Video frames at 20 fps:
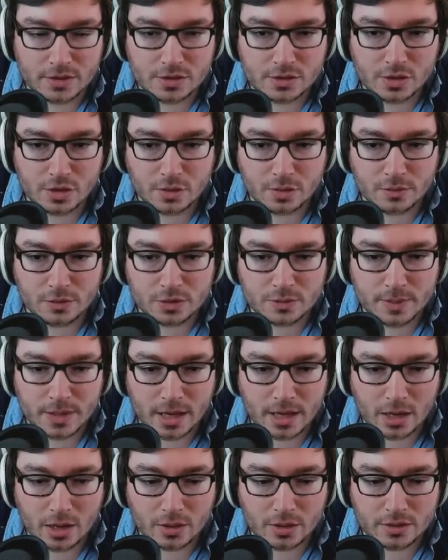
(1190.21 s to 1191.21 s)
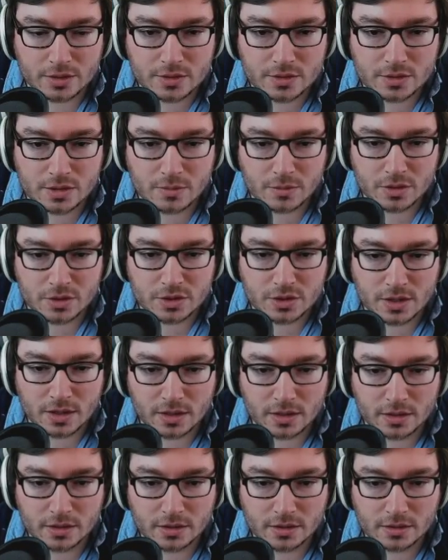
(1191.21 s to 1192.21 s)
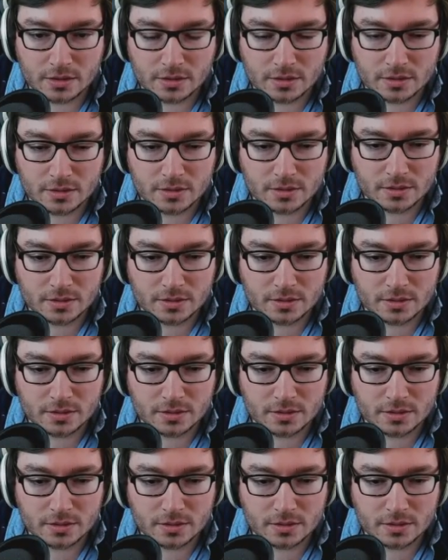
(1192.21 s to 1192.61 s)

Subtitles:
so much power, so much healing,